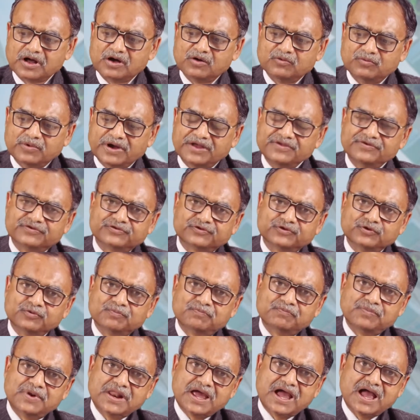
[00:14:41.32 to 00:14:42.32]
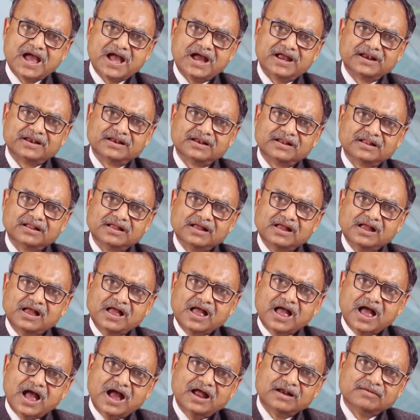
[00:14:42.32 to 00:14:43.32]
once you plan,
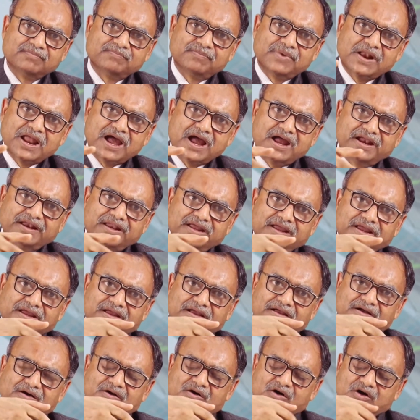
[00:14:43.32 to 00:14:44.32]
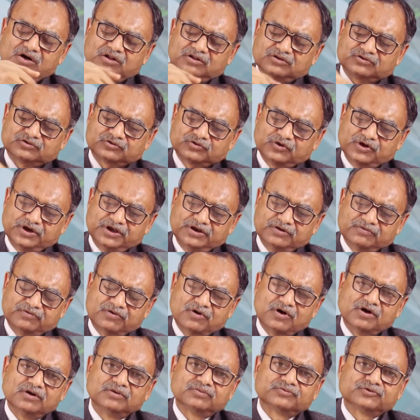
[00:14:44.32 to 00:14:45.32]
and planning also
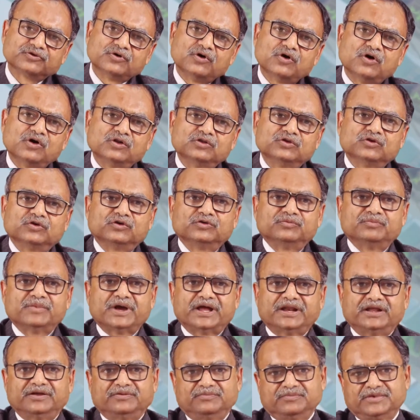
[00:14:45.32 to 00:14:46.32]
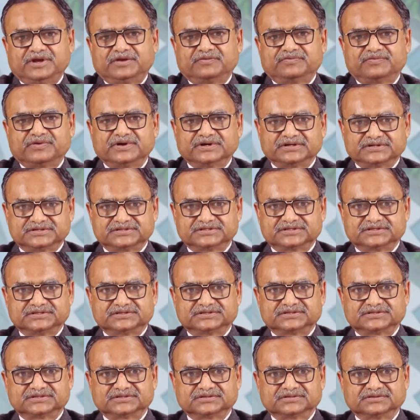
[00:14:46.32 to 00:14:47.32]
involves all those management
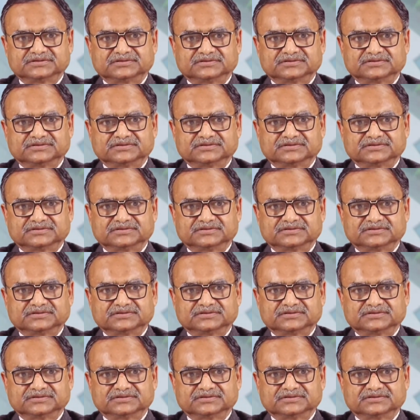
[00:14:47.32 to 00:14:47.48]
functions.